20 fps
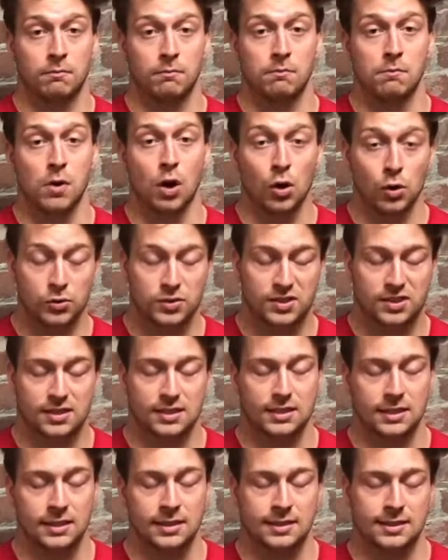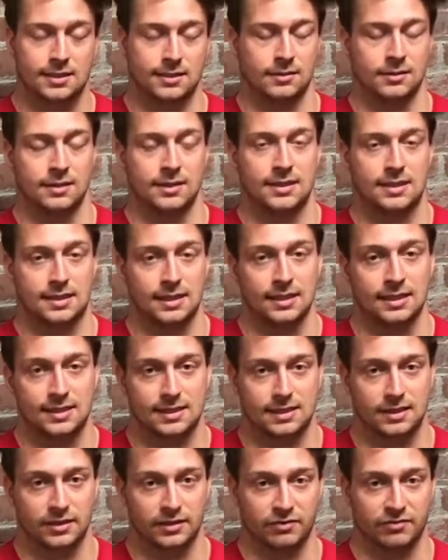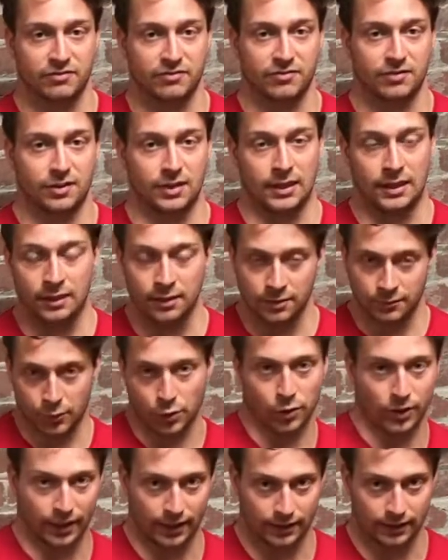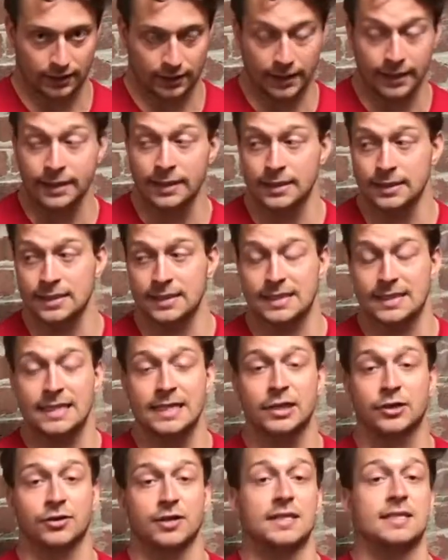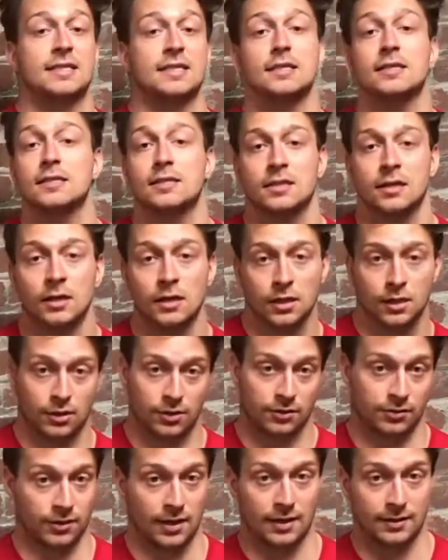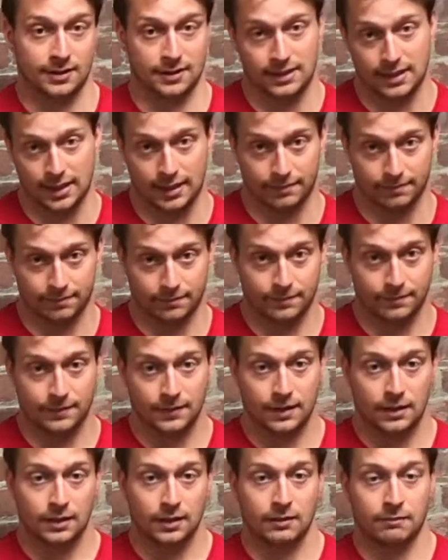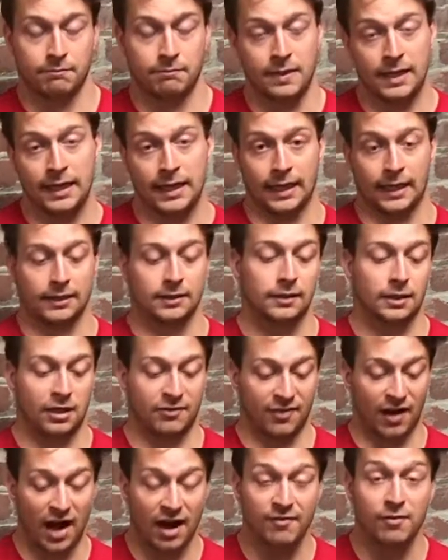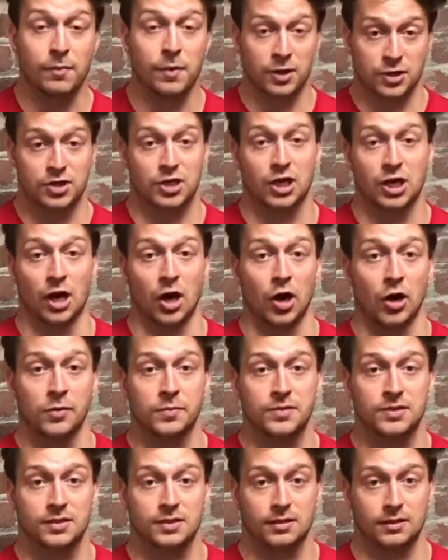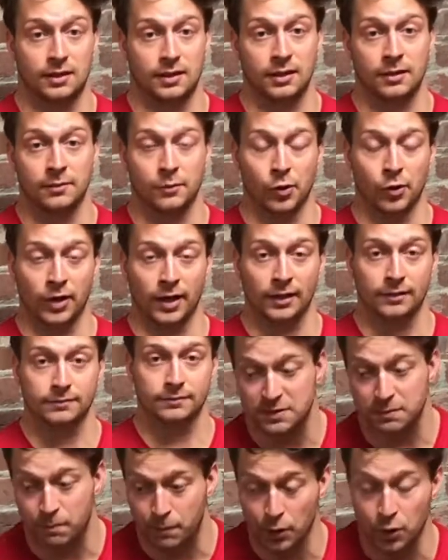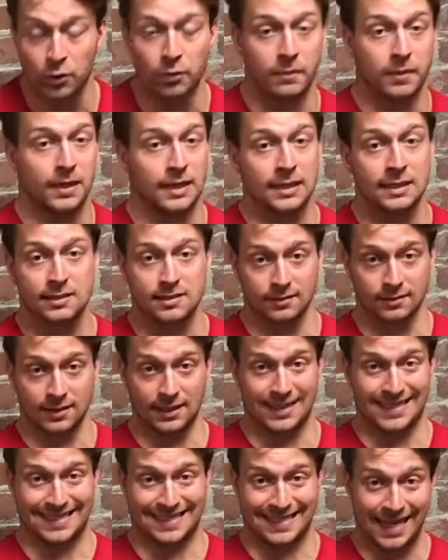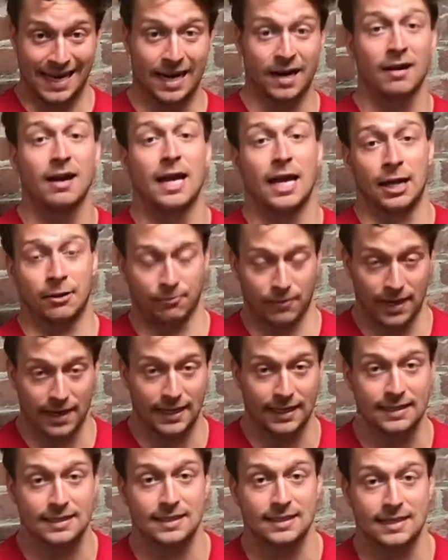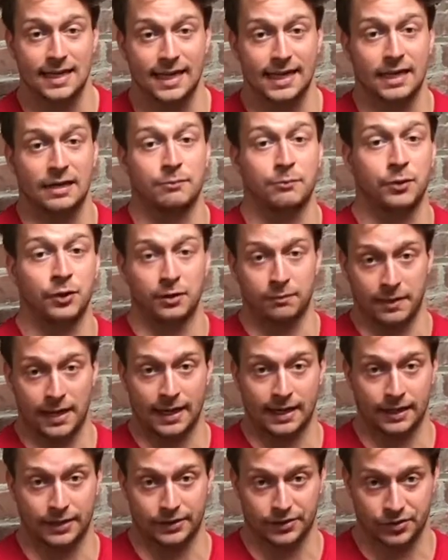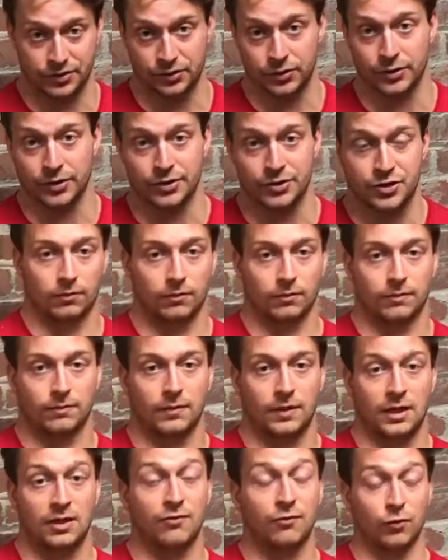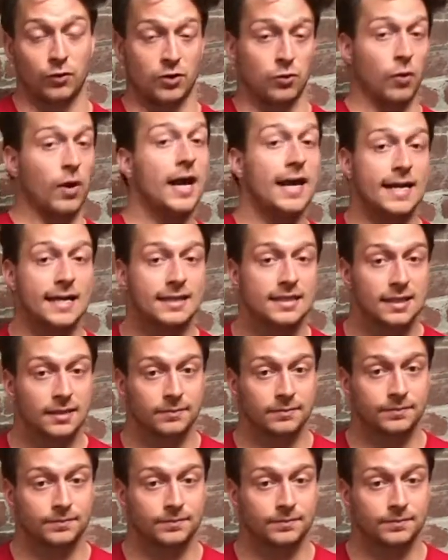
most insulin sensitive in the morning, and it decreases throughout the day. Meaning, if I have a bunch of carbs in the morning, boom, insulin is there and ready to take it and put it back into storage. If we wait,